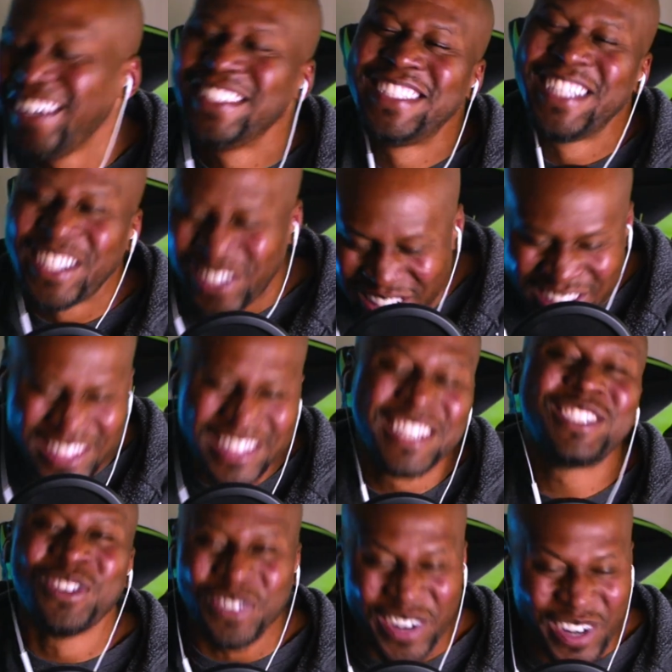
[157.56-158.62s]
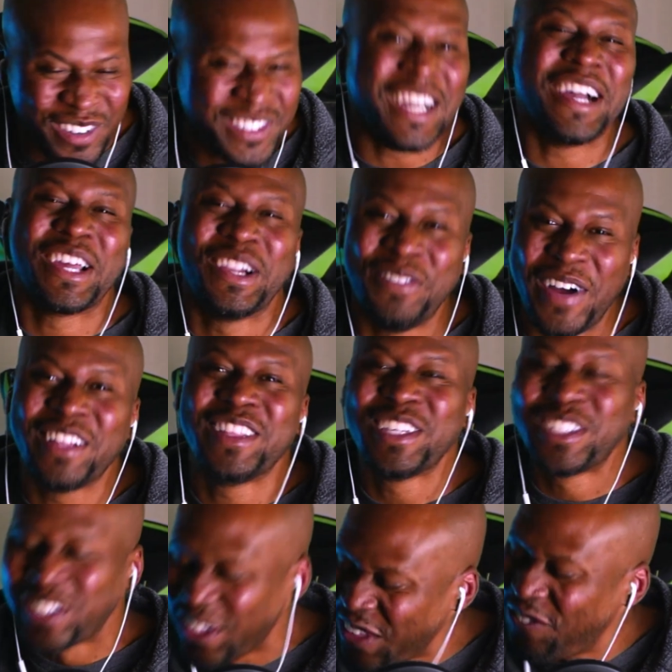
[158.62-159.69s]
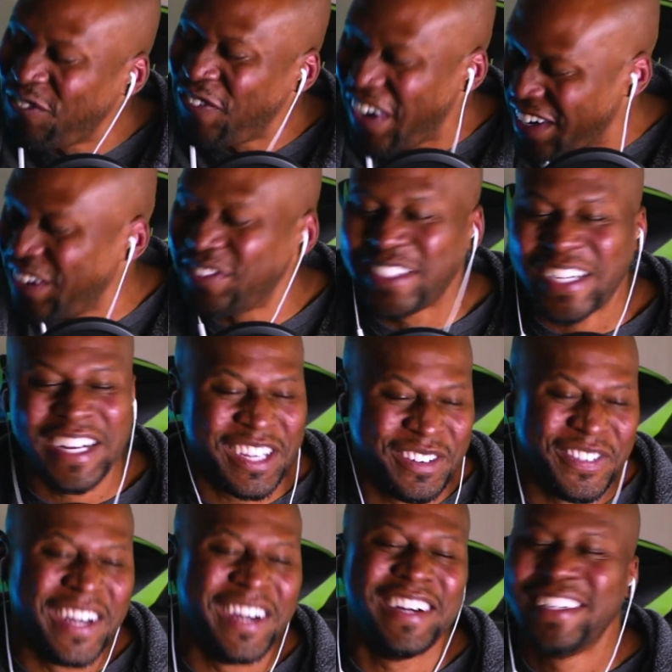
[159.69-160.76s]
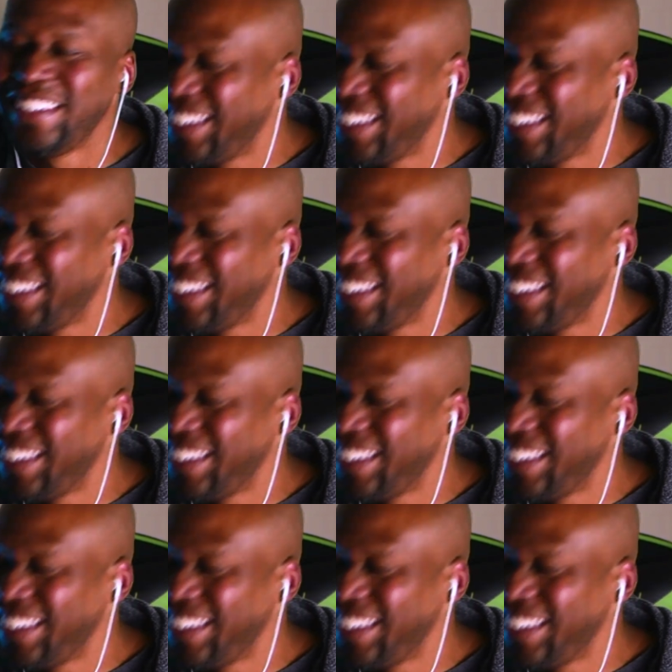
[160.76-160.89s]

See, this is what I'm talking about. This is the fuck I'm talking about.